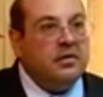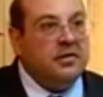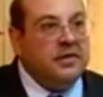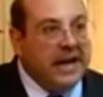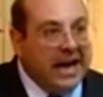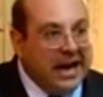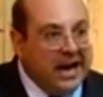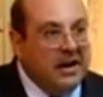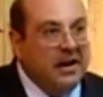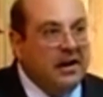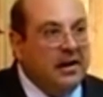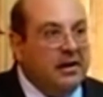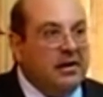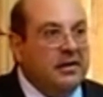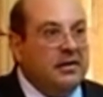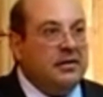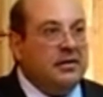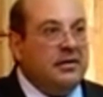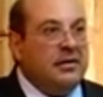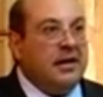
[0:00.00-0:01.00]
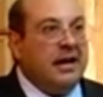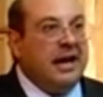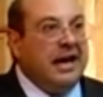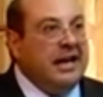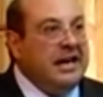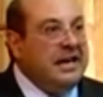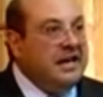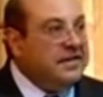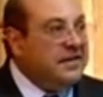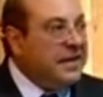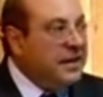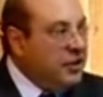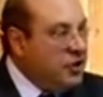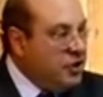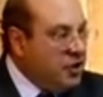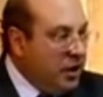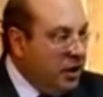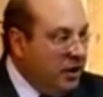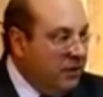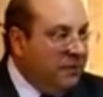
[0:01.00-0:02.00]
then an
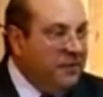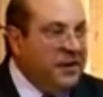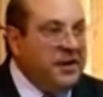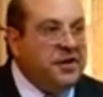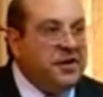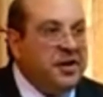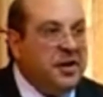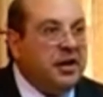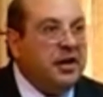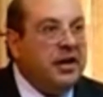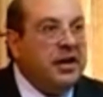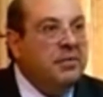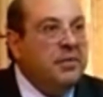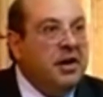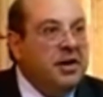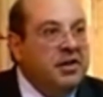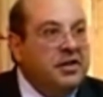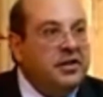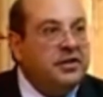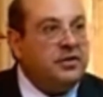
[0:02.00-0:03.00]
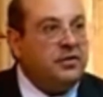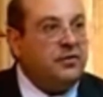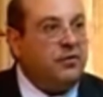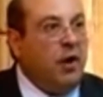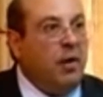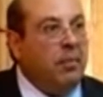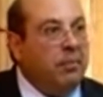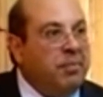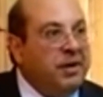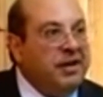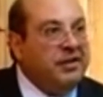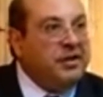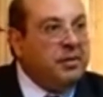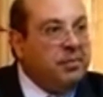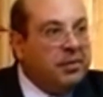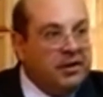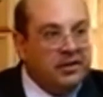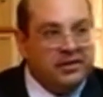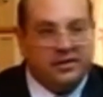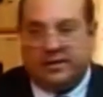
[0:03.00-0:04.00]
essential feature emerges from
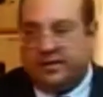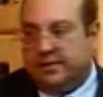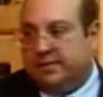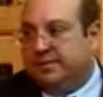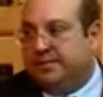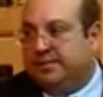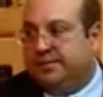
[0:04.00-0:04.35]
principles.